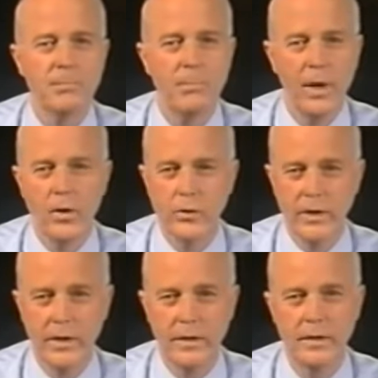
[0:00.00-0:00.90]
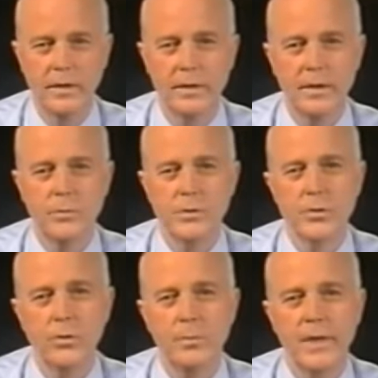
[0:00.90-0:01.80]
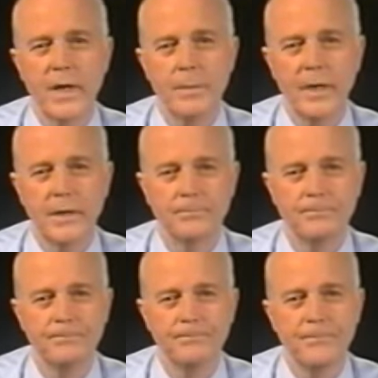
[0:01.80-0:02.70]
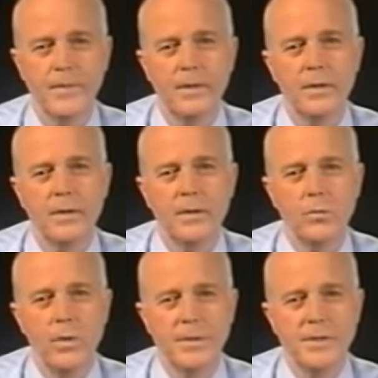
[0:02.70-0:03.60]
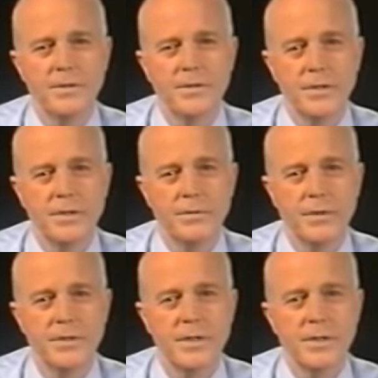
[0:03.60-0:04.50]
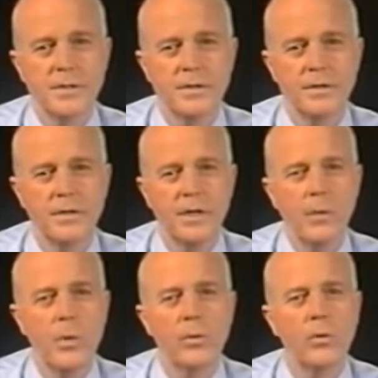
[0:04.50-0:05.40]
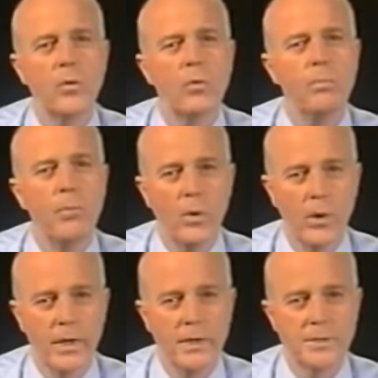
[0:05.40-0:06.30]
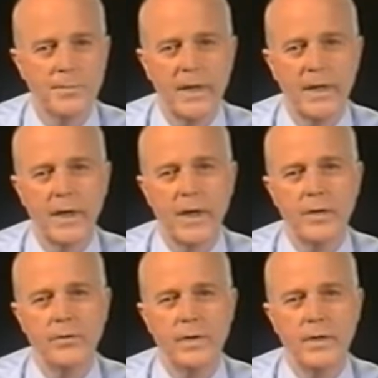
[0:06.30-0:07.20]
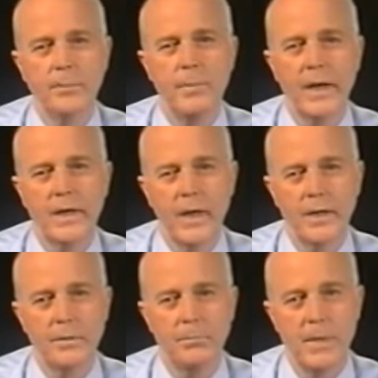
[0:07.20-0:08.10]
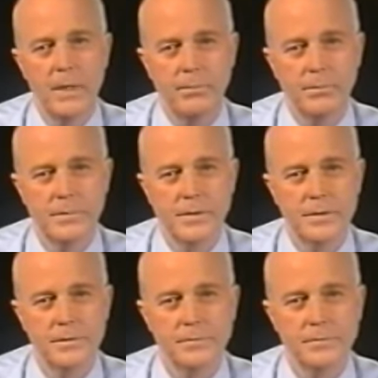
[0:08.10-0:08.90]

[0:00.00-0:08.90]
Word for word: blokey it was all becoming. Women ceased to exist, and we were all boys making 100 in the backyard at Mum's.